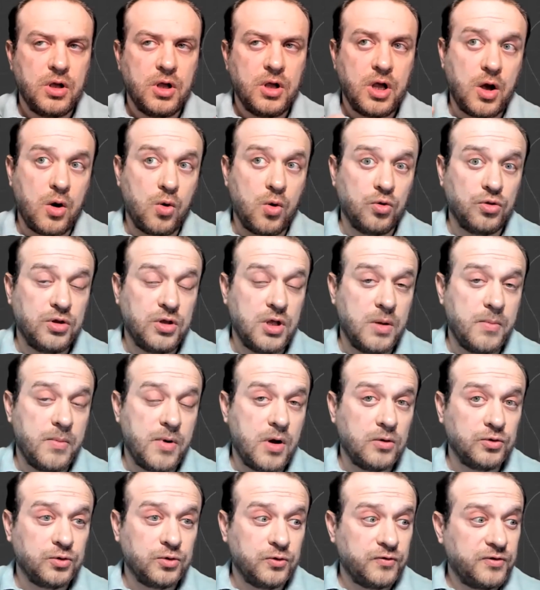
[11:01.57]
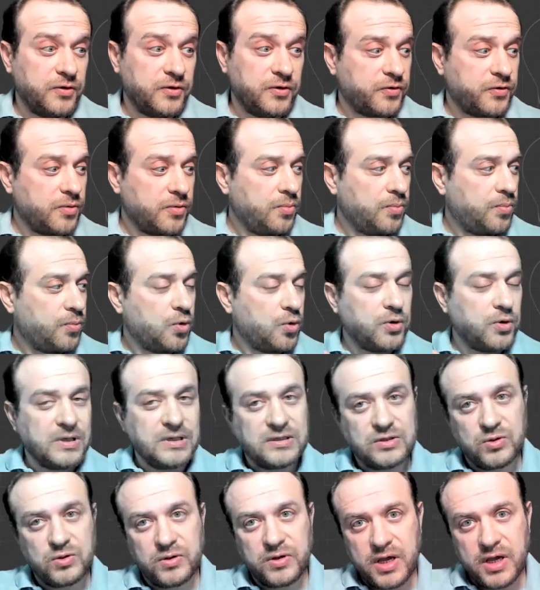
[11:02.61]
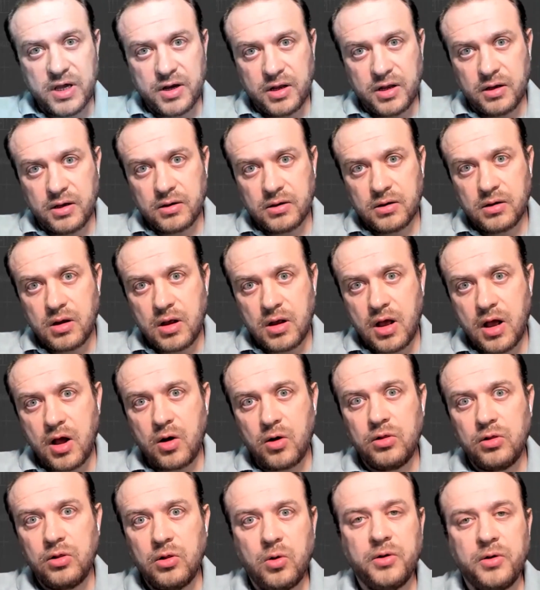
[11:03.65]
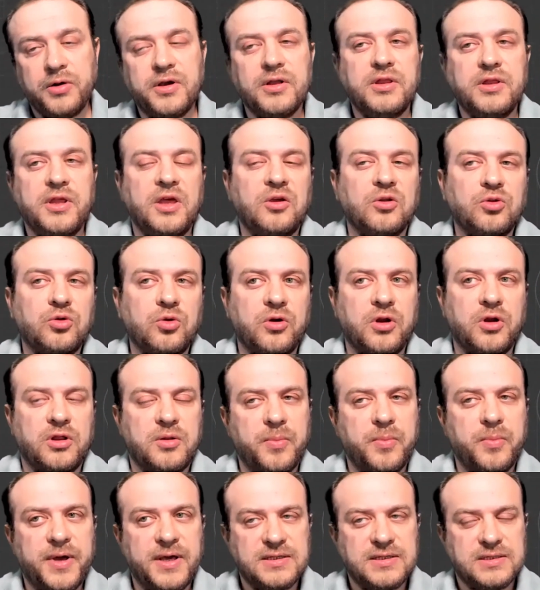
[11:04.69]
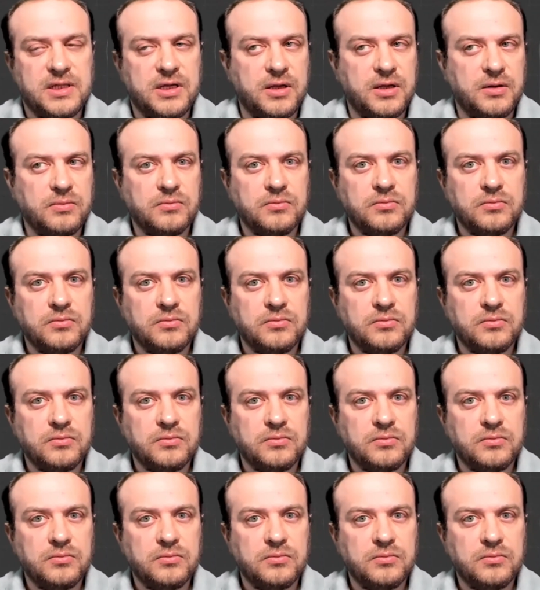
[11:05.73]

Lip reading: or the amount of different points you're getting, how long will it take you to create a baseline?